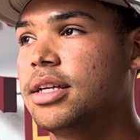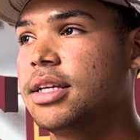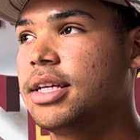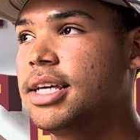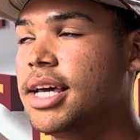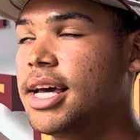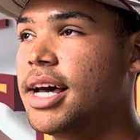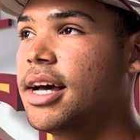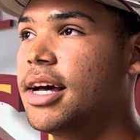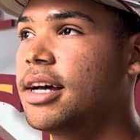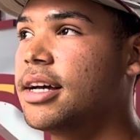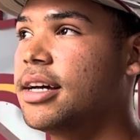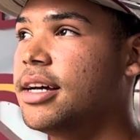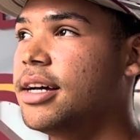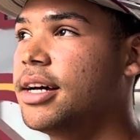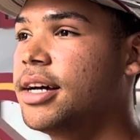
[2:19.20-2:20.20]
Yeah.
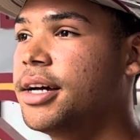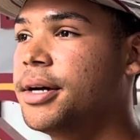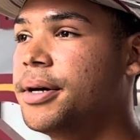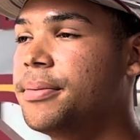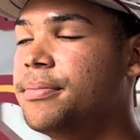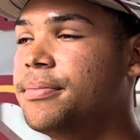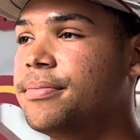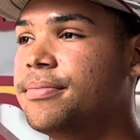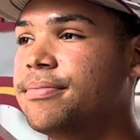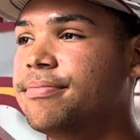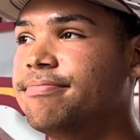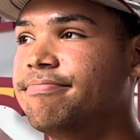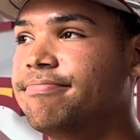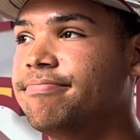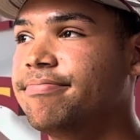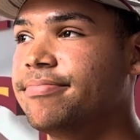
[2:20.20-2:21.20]

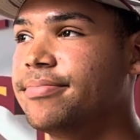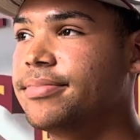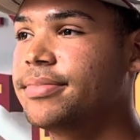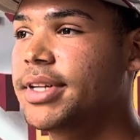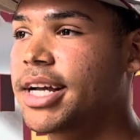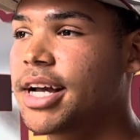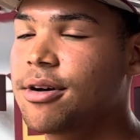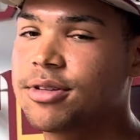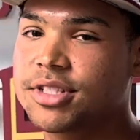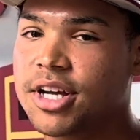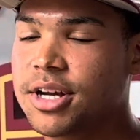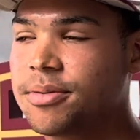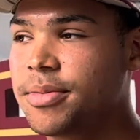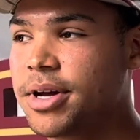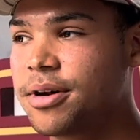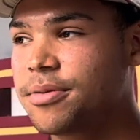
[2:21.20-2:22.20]
Like I was
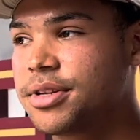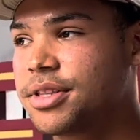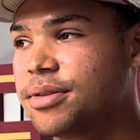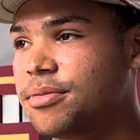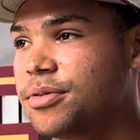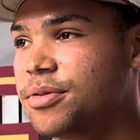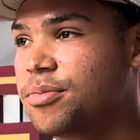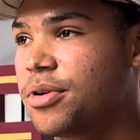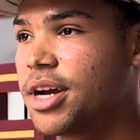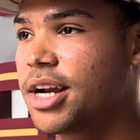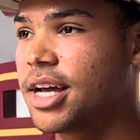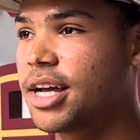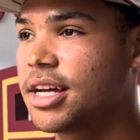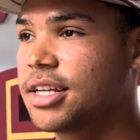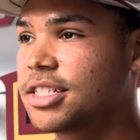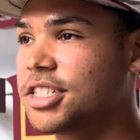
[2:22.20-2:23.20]
talking about with Brett,
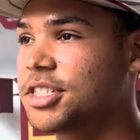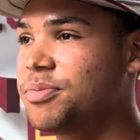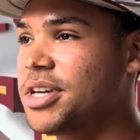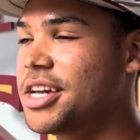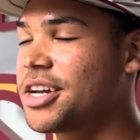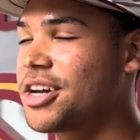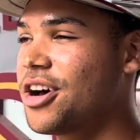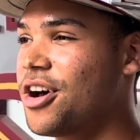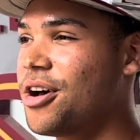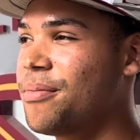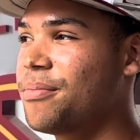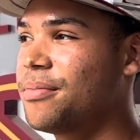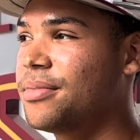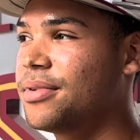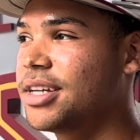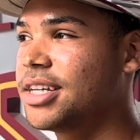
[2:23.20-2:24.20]
just being calm.
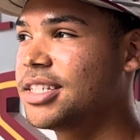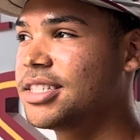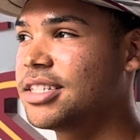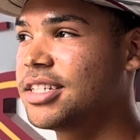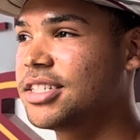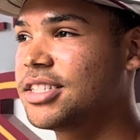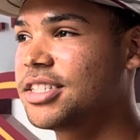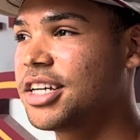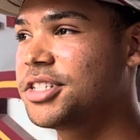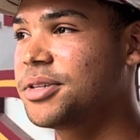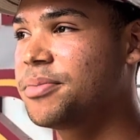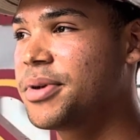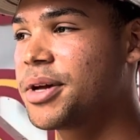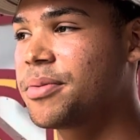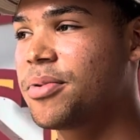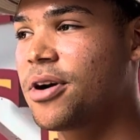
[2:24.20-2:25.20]
It's such a
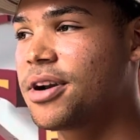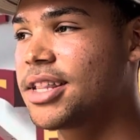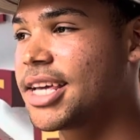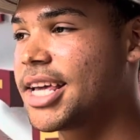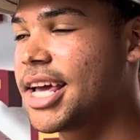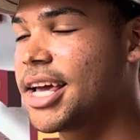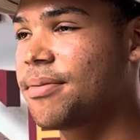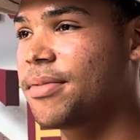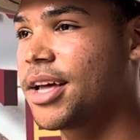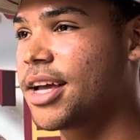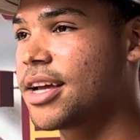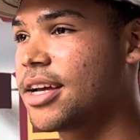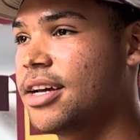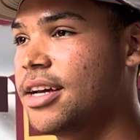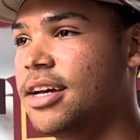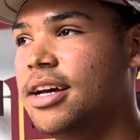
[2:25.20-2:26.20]
big part of the game. Like,
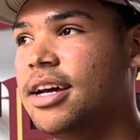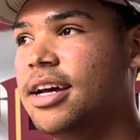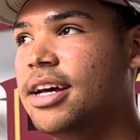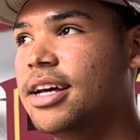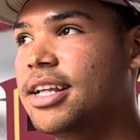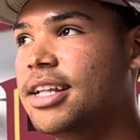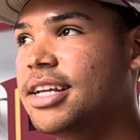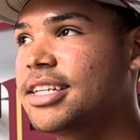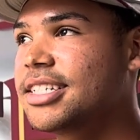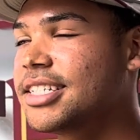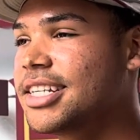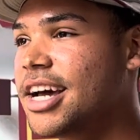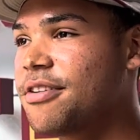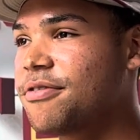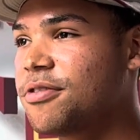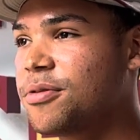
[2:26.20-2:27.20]
this is
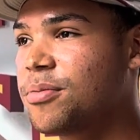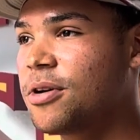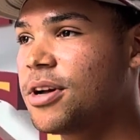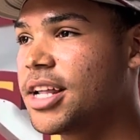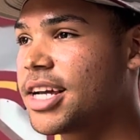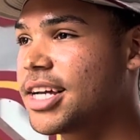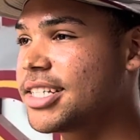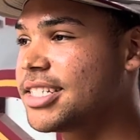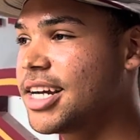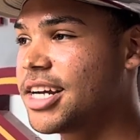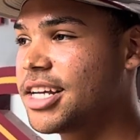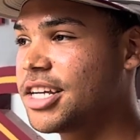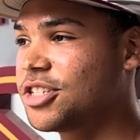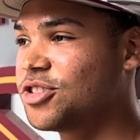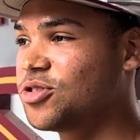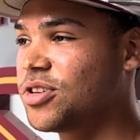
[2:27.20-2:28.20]
not football. Like, it's not
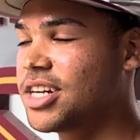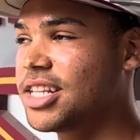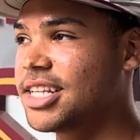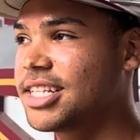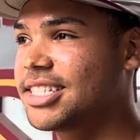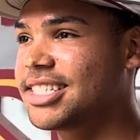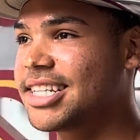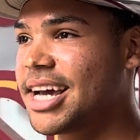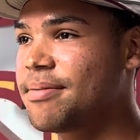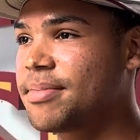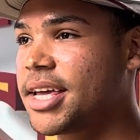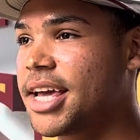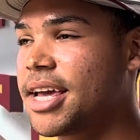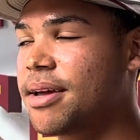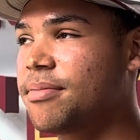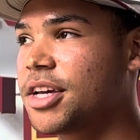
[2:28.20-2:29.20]
an adrenaline-type
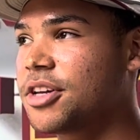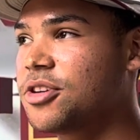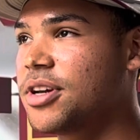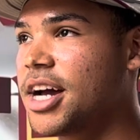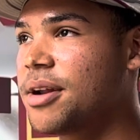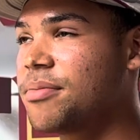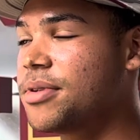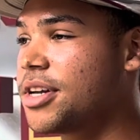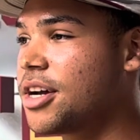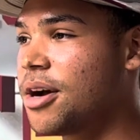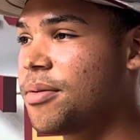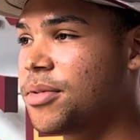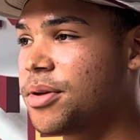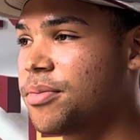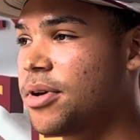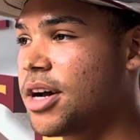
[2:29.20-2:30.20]
game. Like, you got to be calm
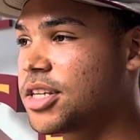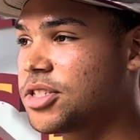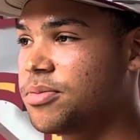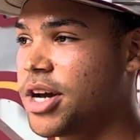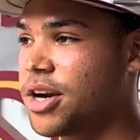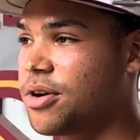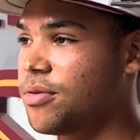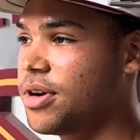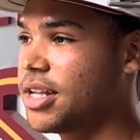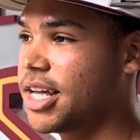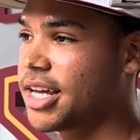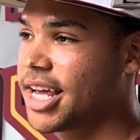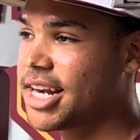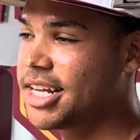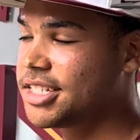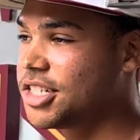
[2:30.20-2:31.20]
in the box no matter what. Like,
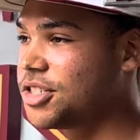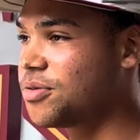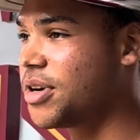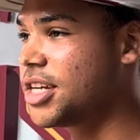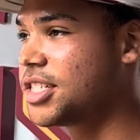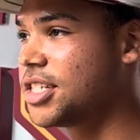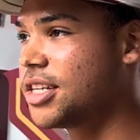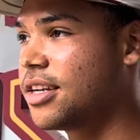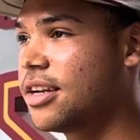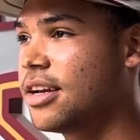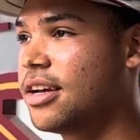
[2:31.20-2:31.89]
any situation.